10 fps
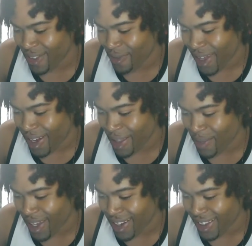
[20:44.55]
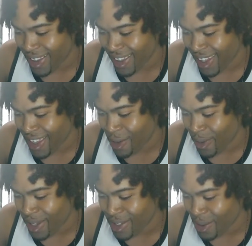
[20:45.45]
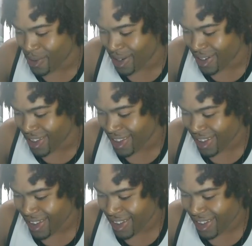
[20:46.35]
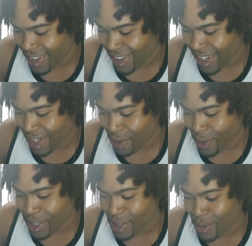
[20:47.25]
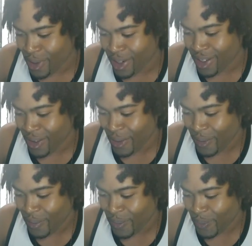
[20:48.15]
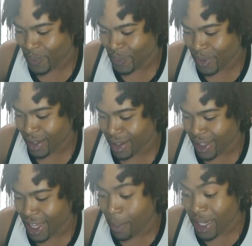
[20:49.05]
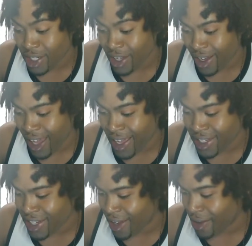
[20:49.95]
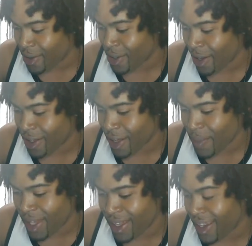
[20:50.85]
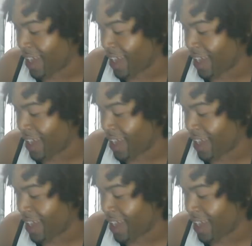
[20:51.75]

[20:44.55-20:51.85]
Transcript: You finally made it. Hey, Queen's Corner. Hey, the Queen's Corner. Y'all make sure y'all like this. Y'all come in now.